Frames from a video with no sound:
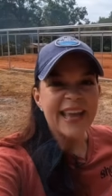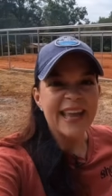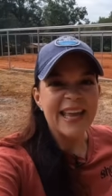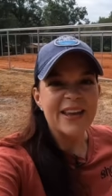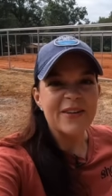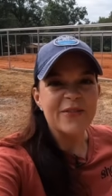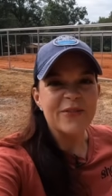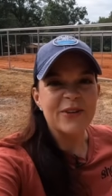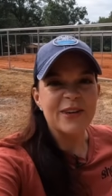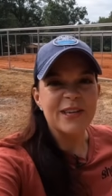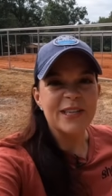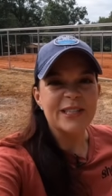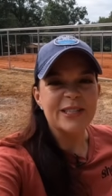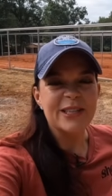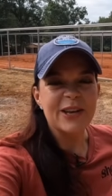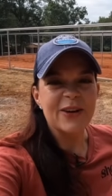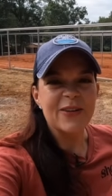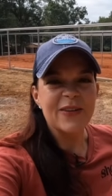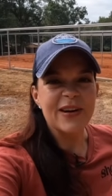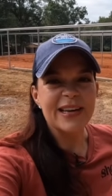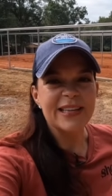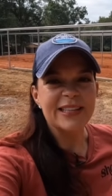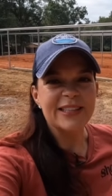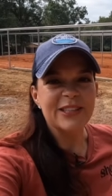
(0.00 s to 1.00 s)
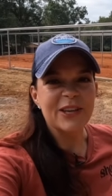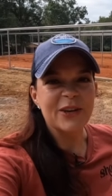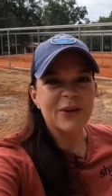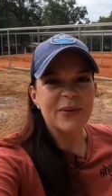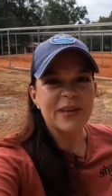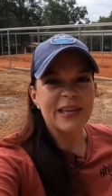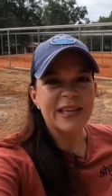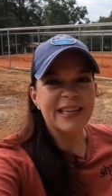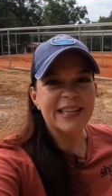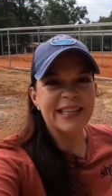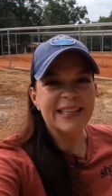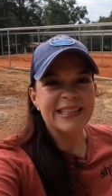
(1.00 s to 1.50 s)
Hey friends, all right, so
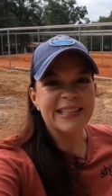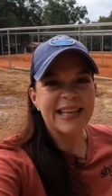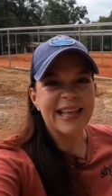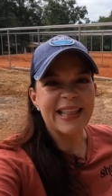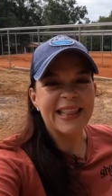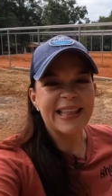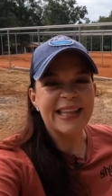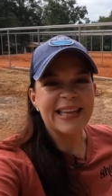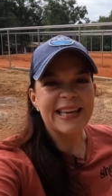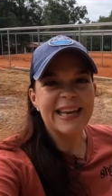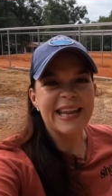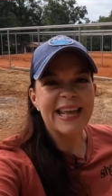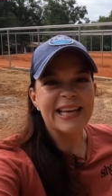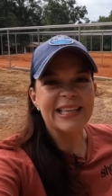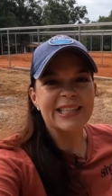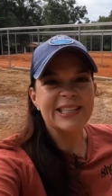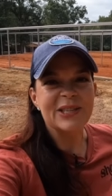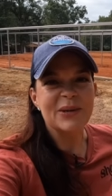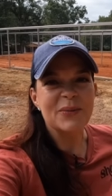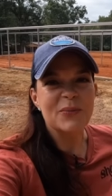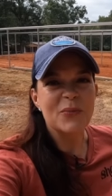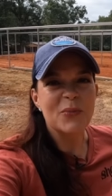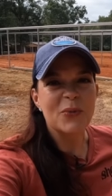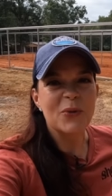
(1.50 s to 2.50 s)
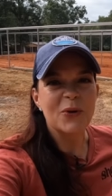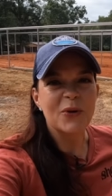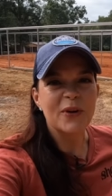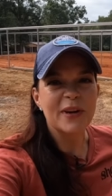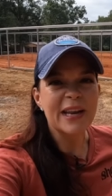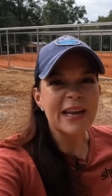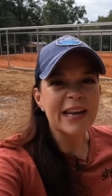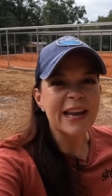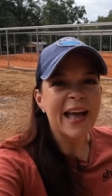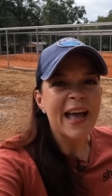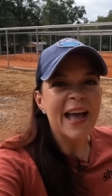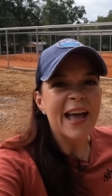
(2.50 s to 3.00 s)
it is the next
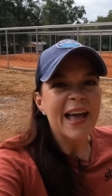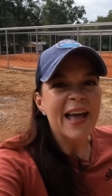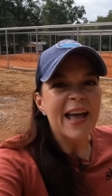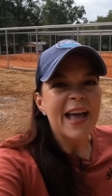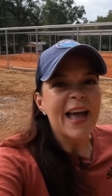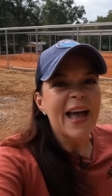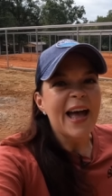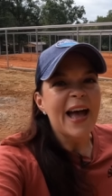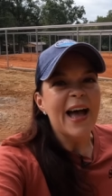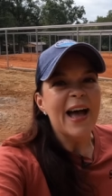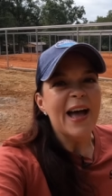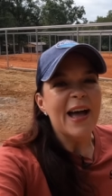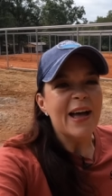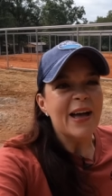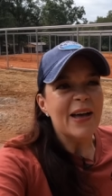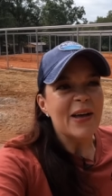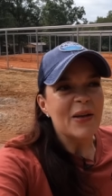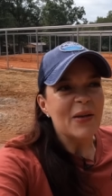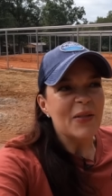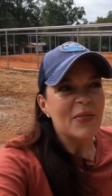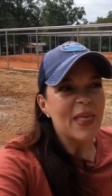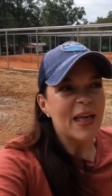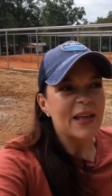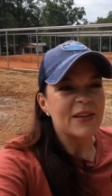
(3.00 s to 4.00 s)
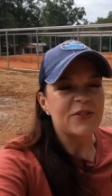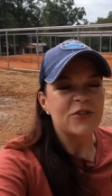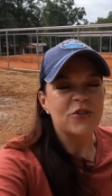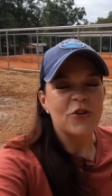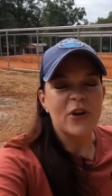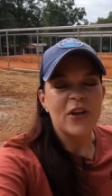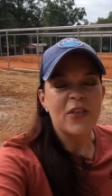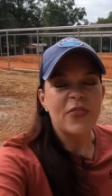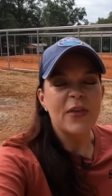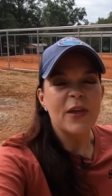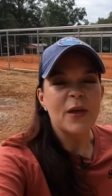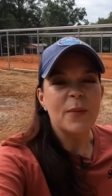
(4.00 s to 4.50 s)
morning. That's the
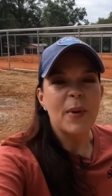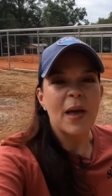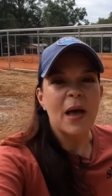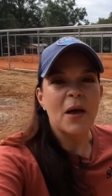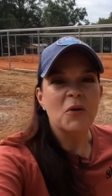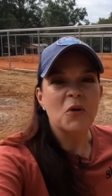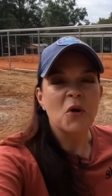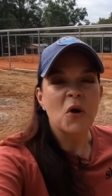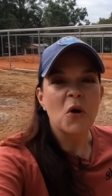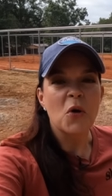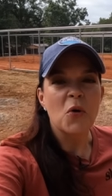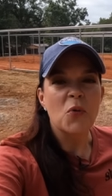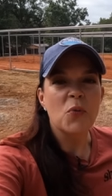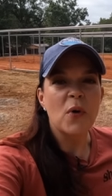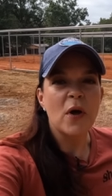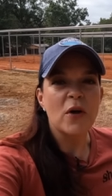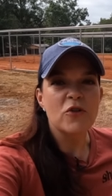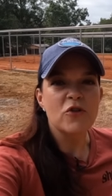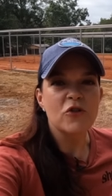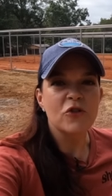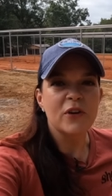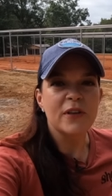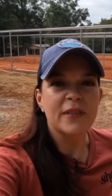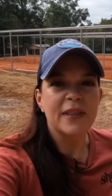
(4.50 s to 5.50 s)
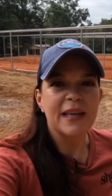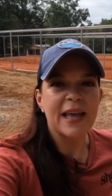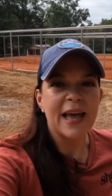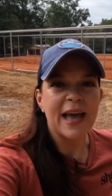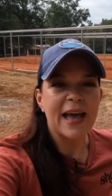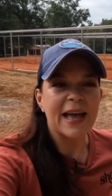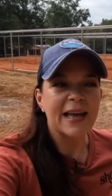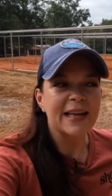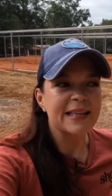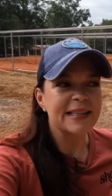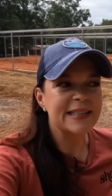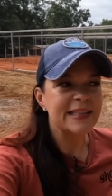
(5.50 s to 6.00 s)
great thing about Roger and the
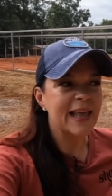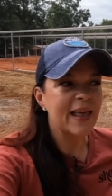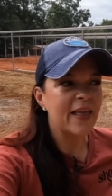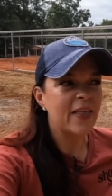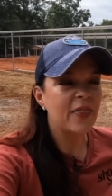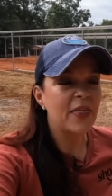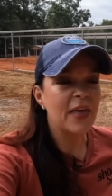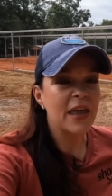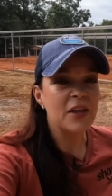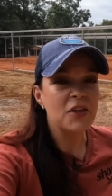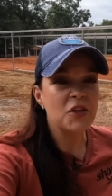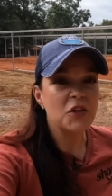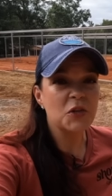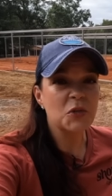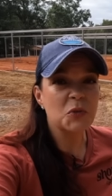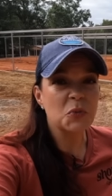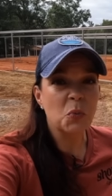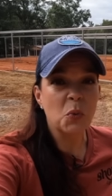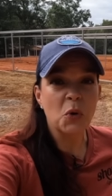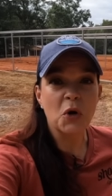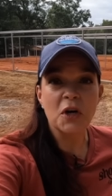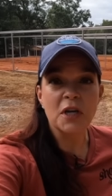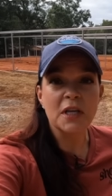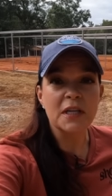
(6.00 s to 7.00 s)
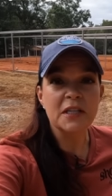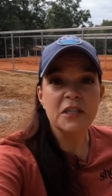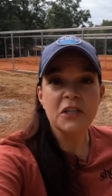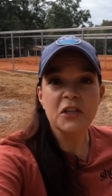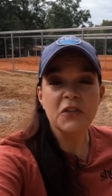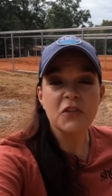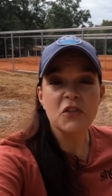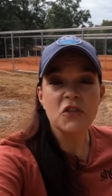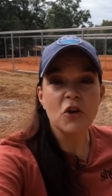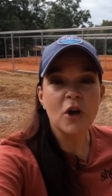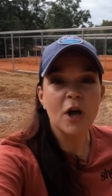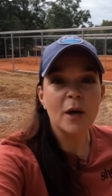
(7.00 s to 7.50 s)
guys. They just work
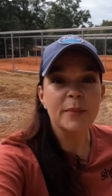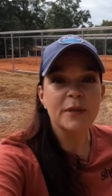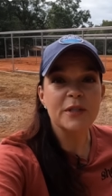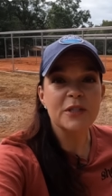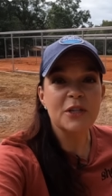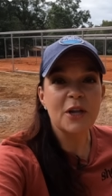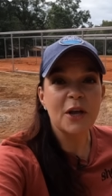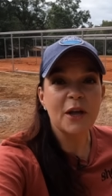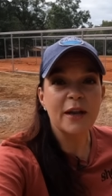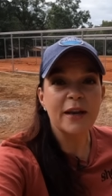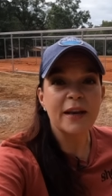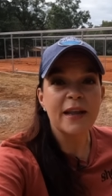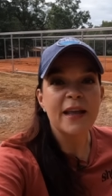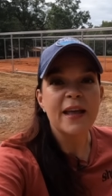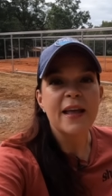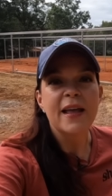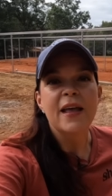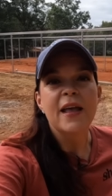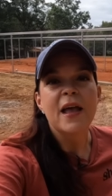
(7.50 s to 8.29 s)
until the job is done.